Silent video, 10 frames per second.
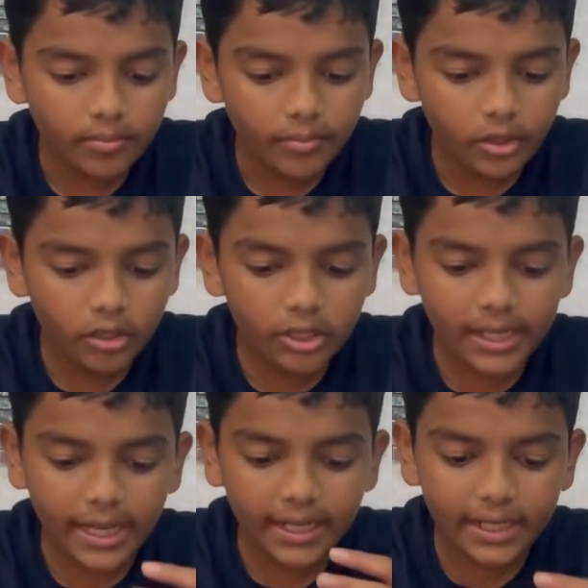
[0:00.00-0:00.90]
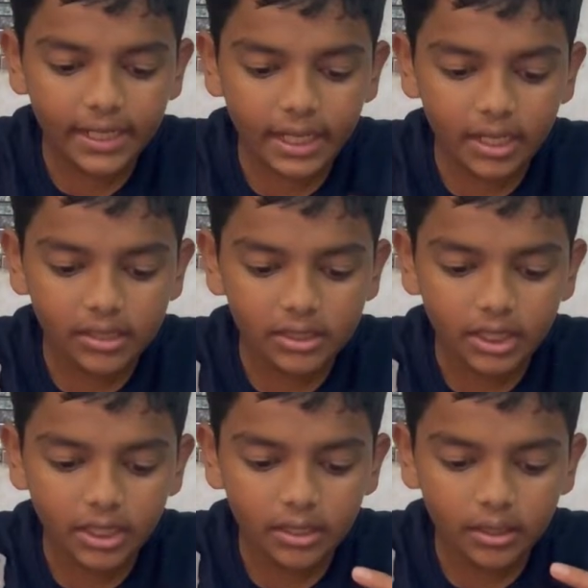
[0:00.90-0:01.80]
due to the kinetic
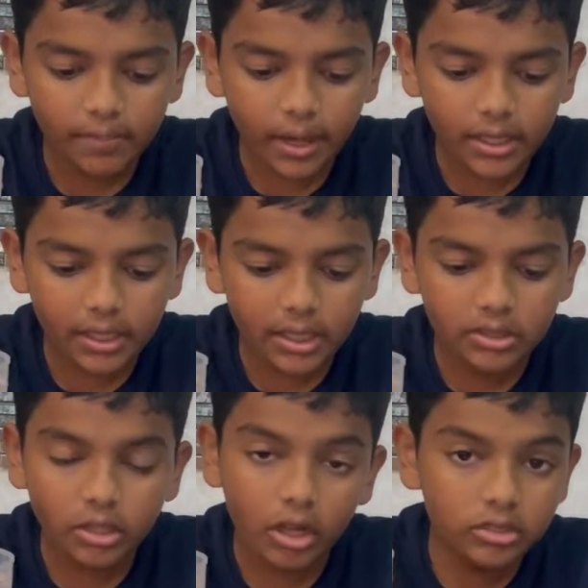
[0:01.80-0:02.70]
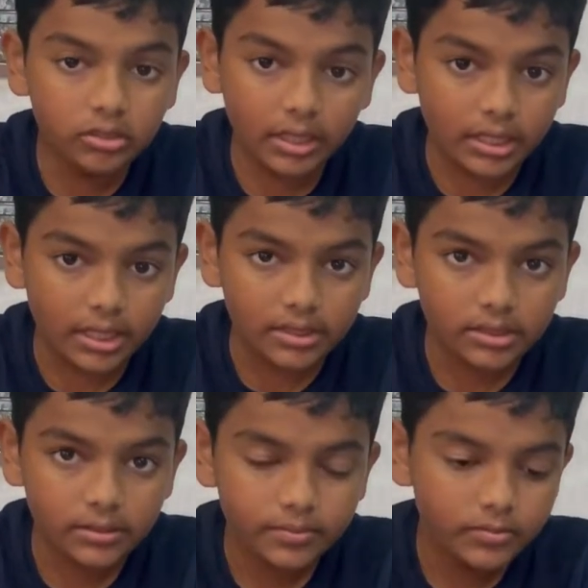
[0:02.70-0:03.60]
energy, the particles also increase.
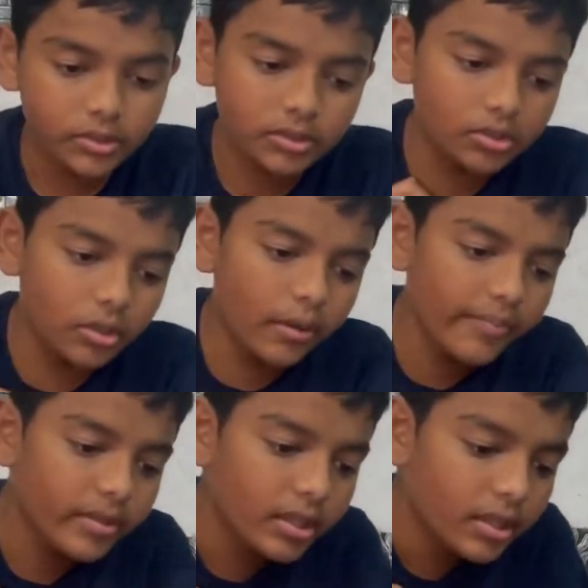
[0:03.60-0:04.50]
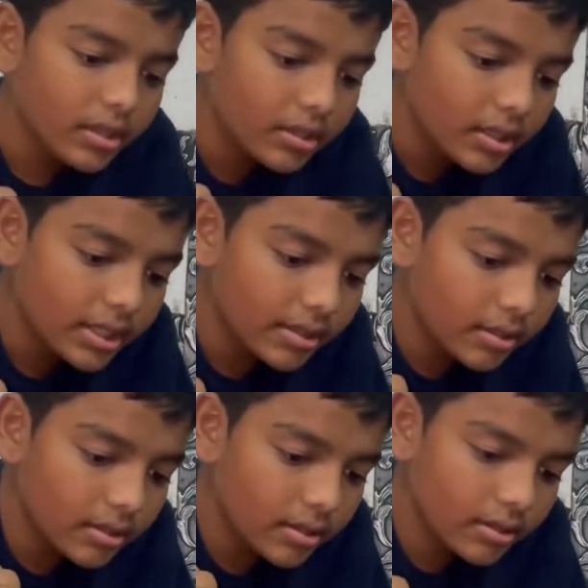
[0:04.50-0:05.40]
So
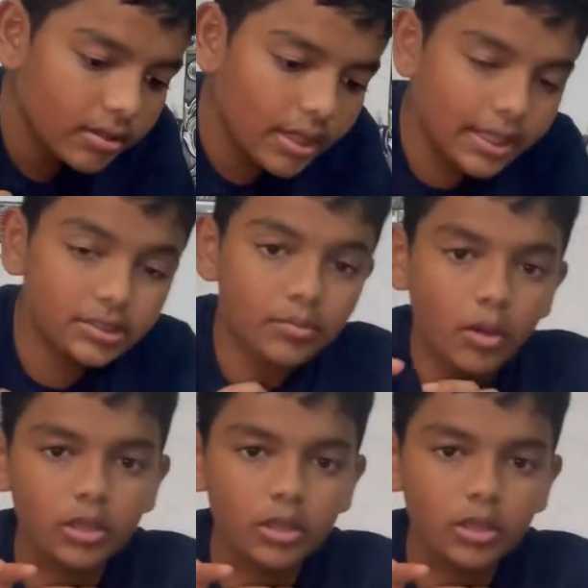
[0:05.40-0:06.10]
there is more